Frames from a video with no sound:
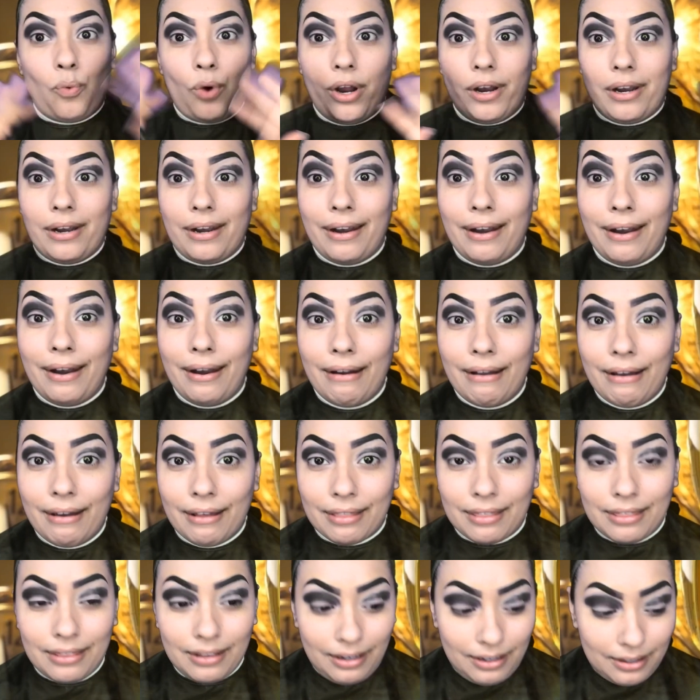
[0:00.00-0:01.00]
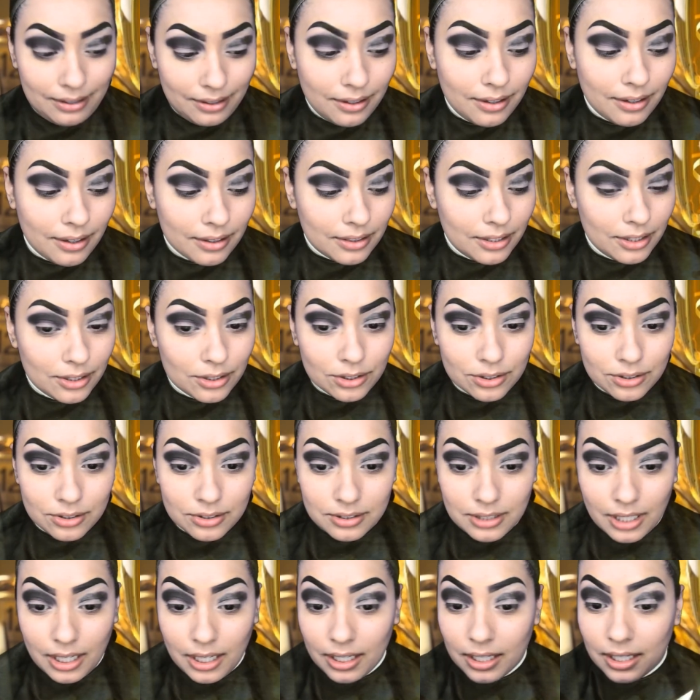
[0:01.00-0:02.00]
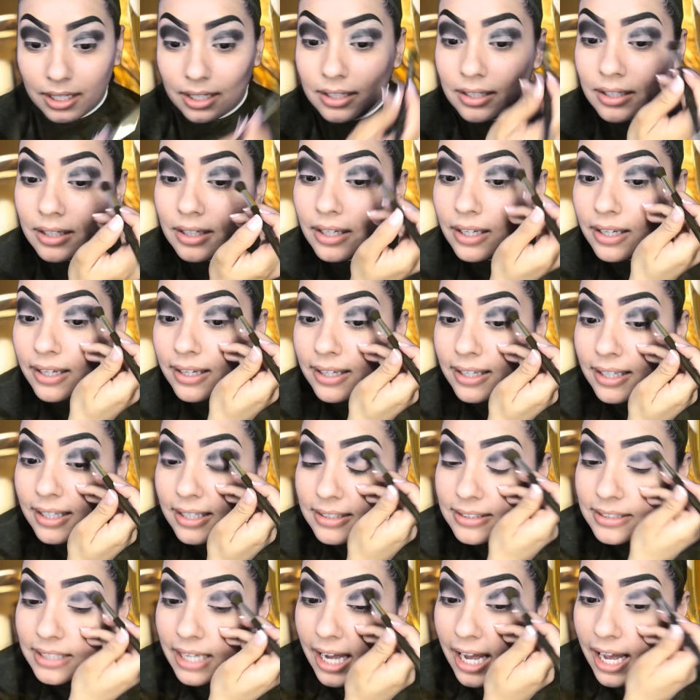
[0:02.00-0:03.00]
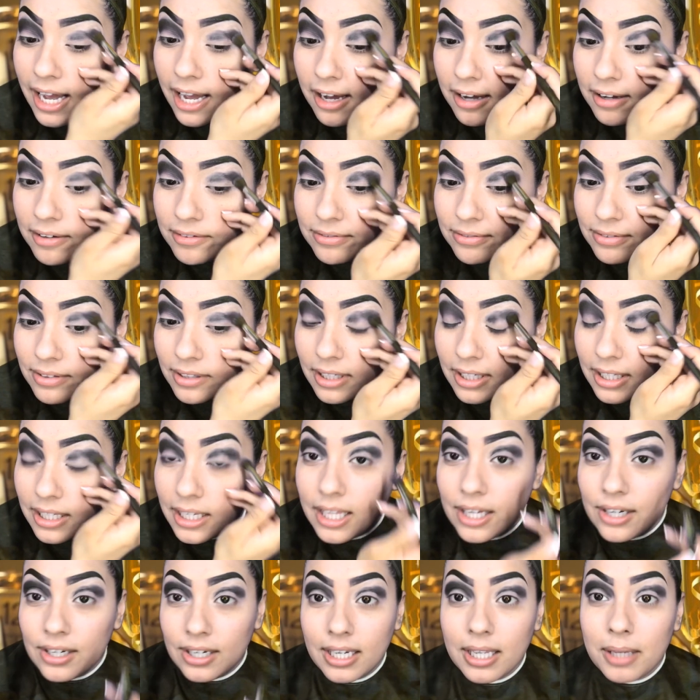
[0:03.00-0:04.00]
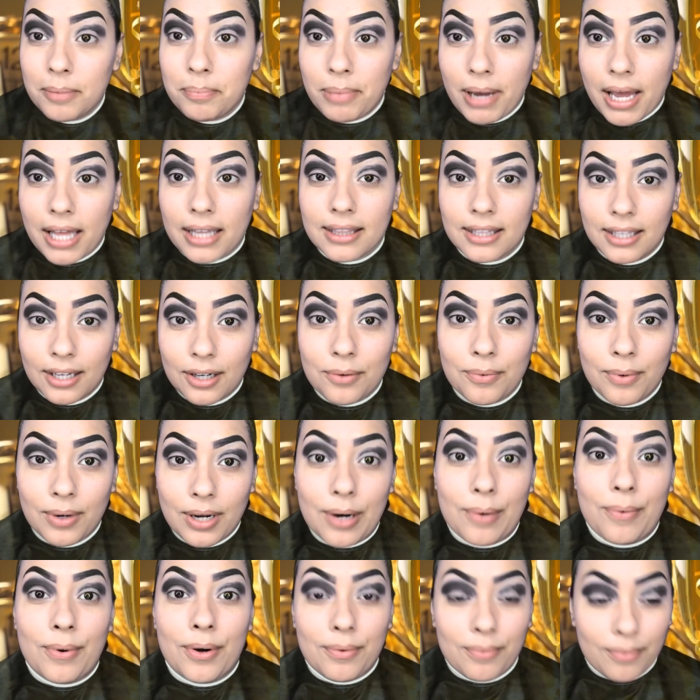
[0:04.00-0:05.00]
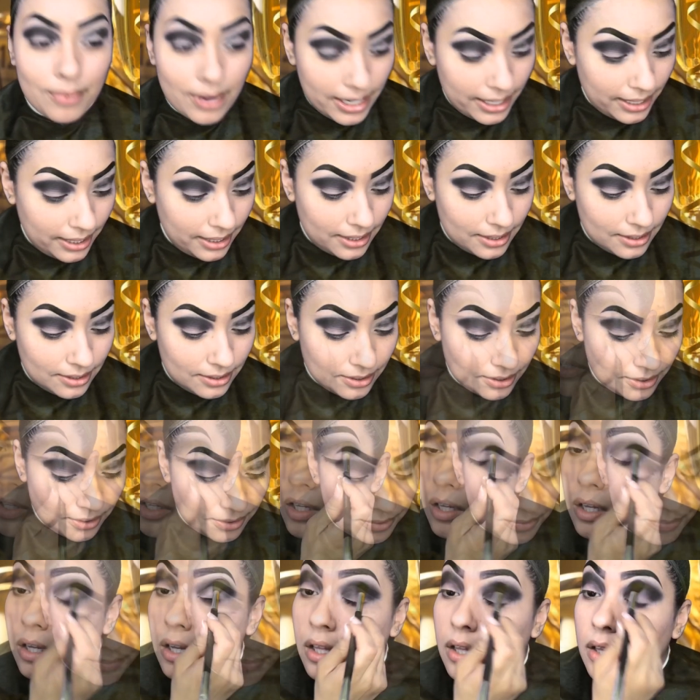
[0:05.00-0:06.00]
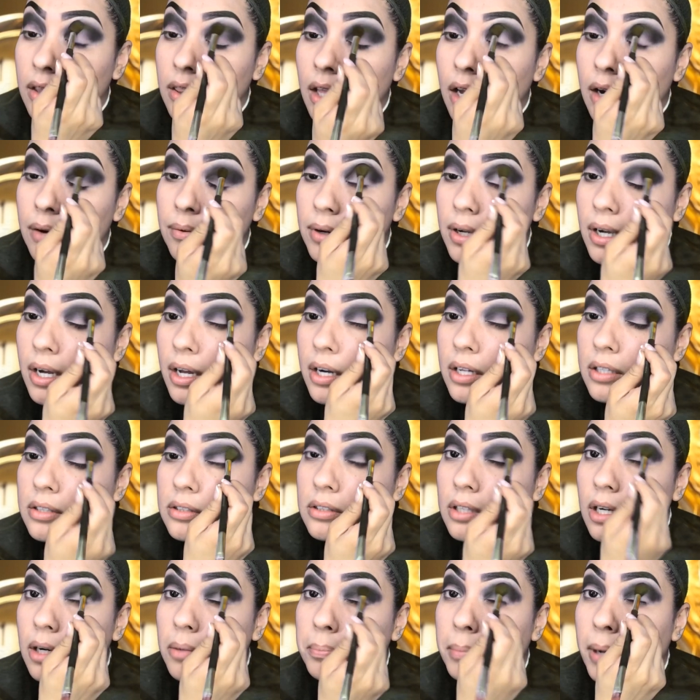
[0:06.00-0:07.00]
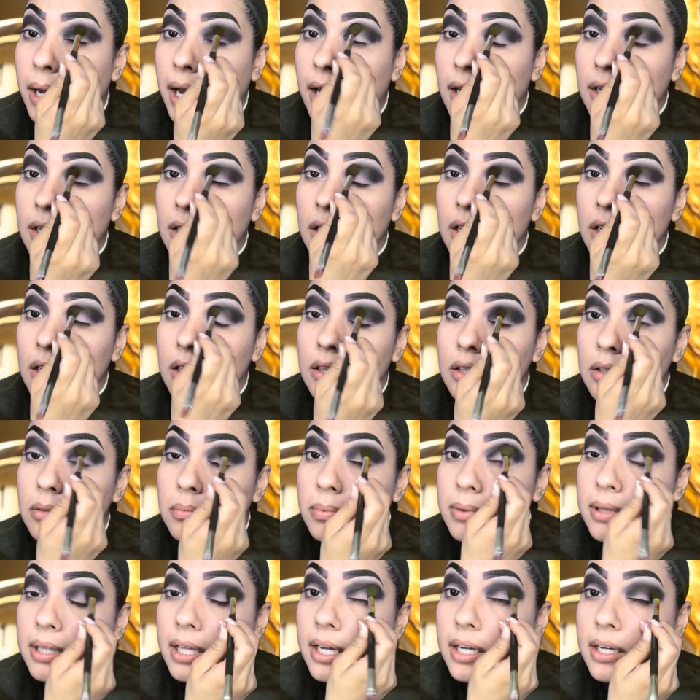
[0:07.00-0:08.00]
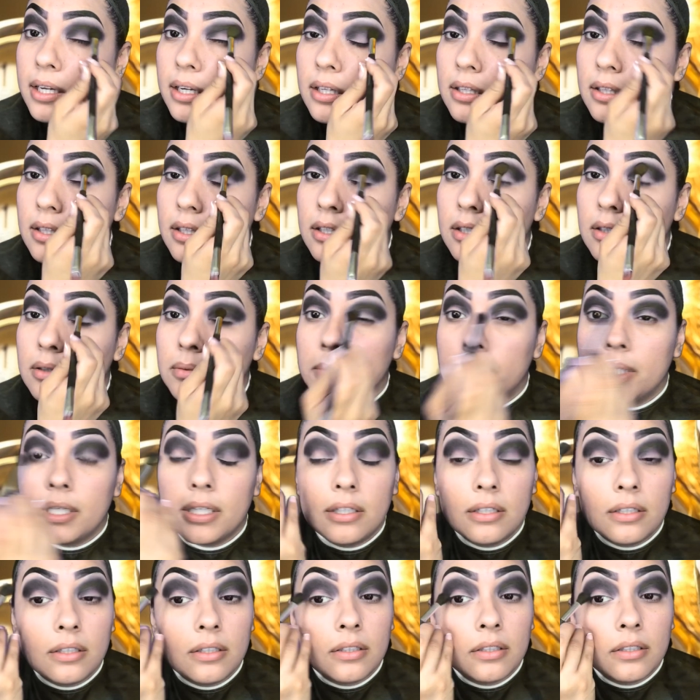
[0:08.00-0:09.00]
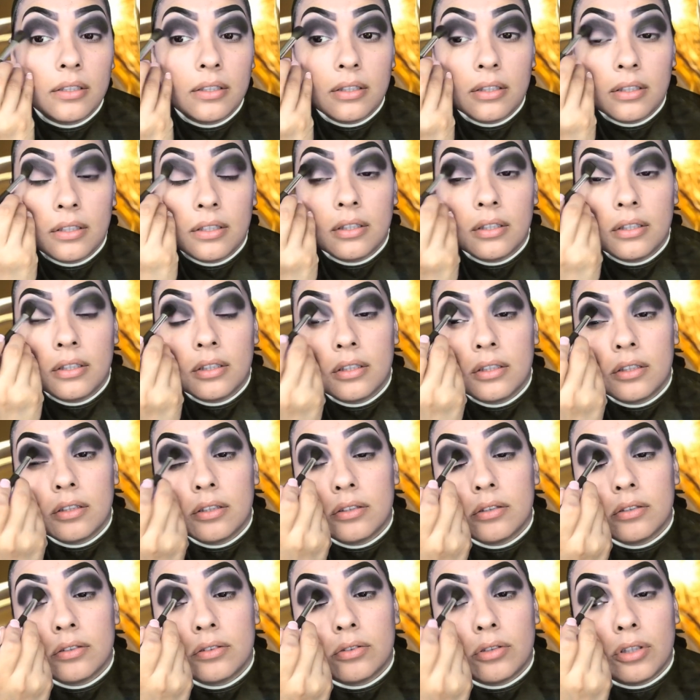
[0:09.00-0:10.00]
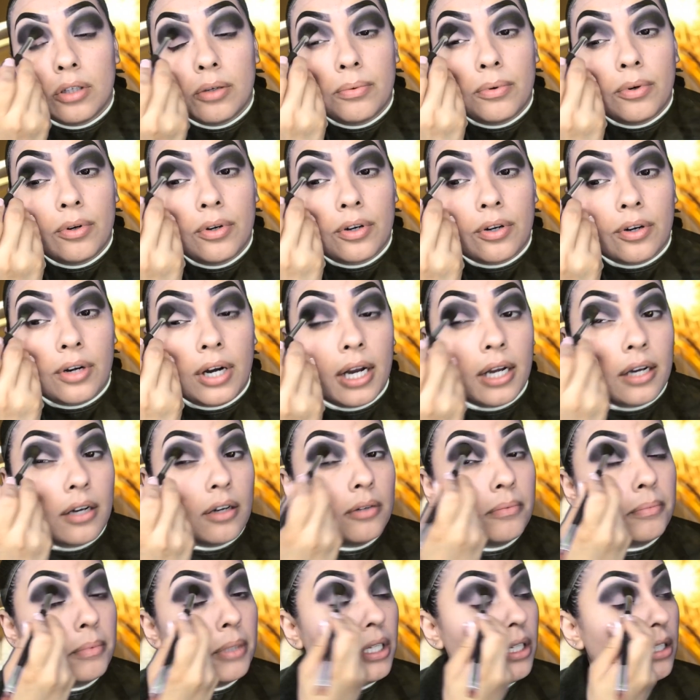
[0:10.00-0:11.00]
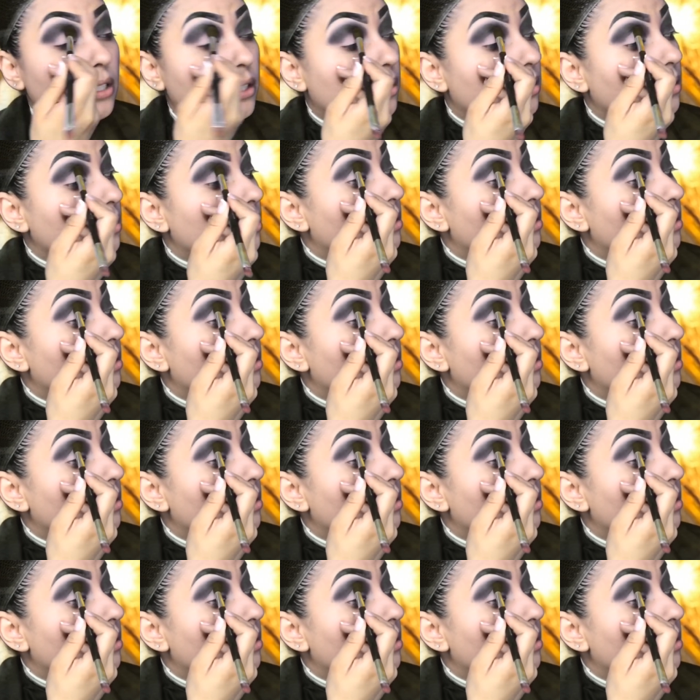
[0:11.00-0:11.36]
want nothing to stain it, because I have literally bad luck when I wear white. So now we're gonna start packing in the black a little bit so it won't crack on me.